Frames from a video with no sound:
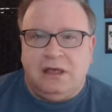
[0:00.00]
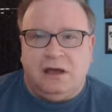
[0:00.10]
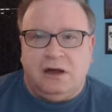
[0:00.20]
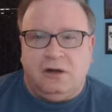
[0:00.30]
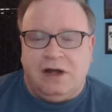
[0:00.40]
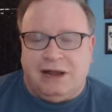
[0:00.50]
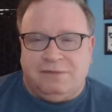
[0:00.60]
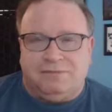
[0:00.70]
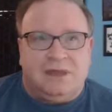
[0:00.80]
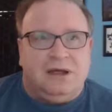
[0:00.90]
Alrighty,
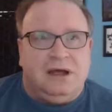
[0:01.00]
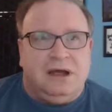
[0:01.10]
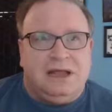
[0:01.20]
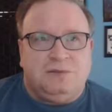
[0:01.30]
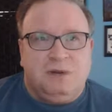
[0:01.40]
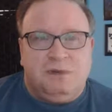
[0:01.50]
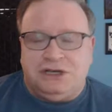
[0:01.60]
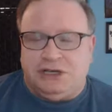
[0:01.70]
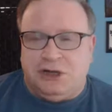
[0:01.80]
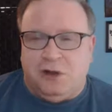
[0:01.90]
that's pretty much the
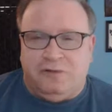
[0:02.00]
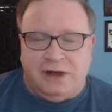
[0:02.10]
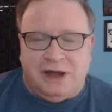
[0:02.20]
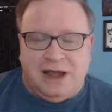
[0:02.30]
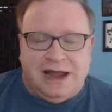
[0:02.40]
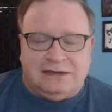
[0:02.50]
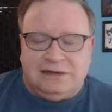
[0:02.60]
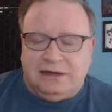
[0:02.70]
show for tonight.